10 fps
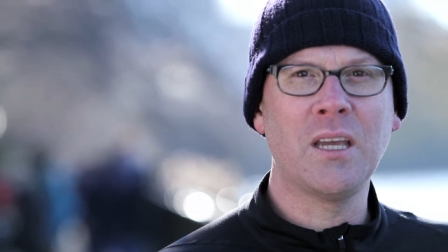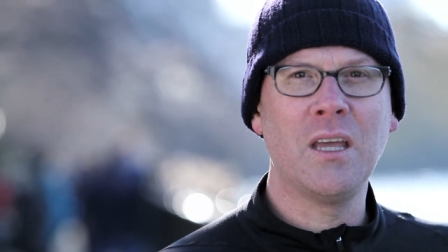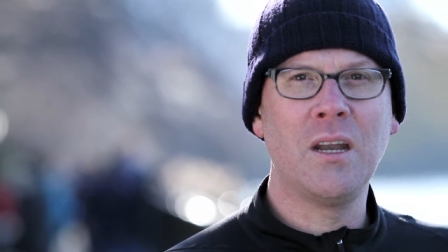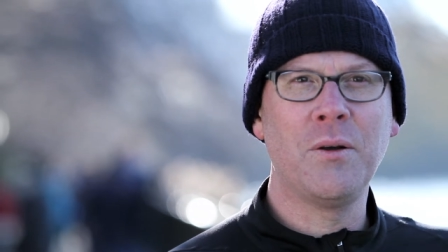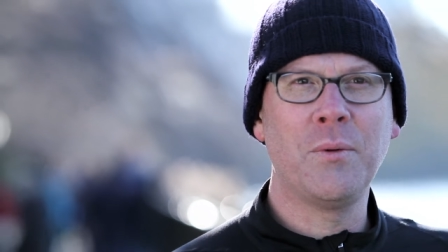
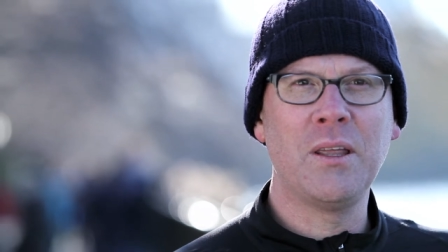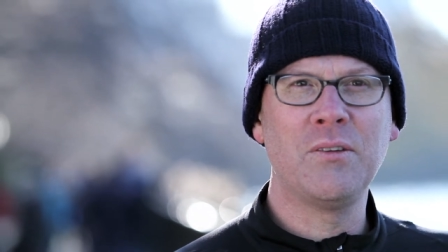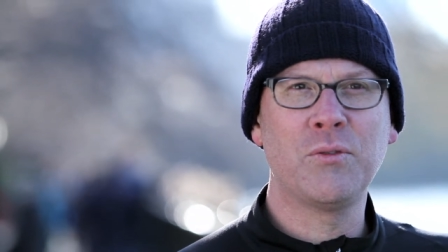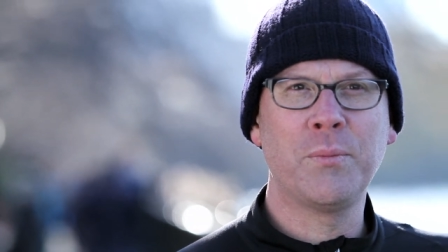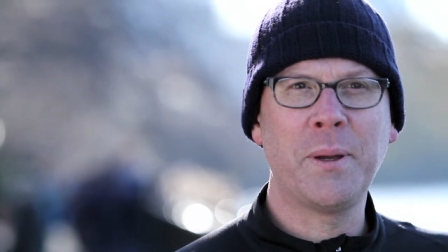and I
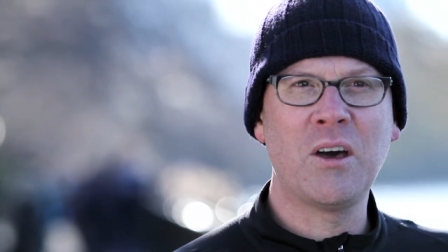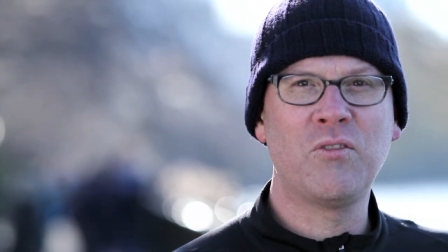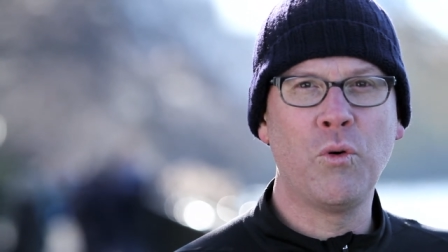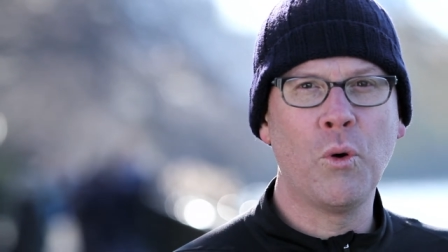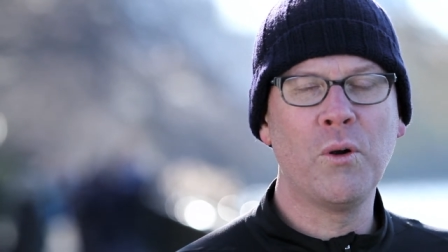run for
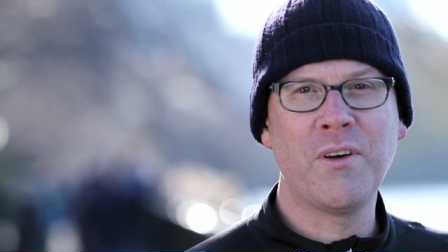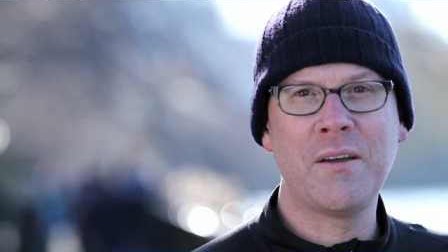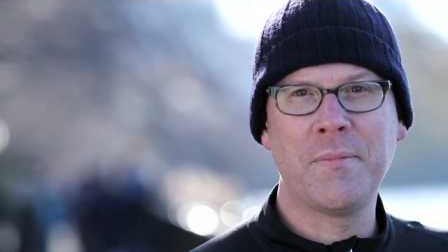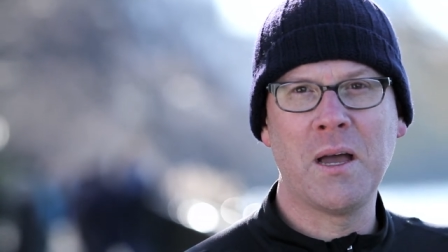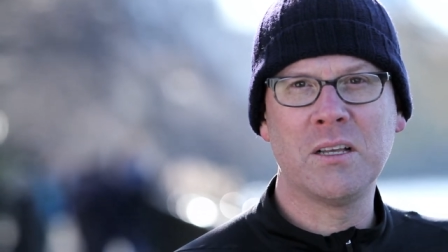about four or
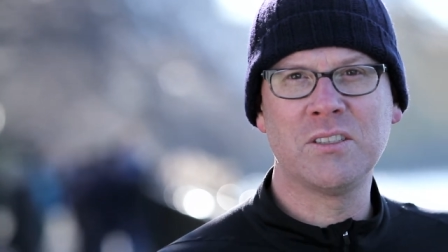five miles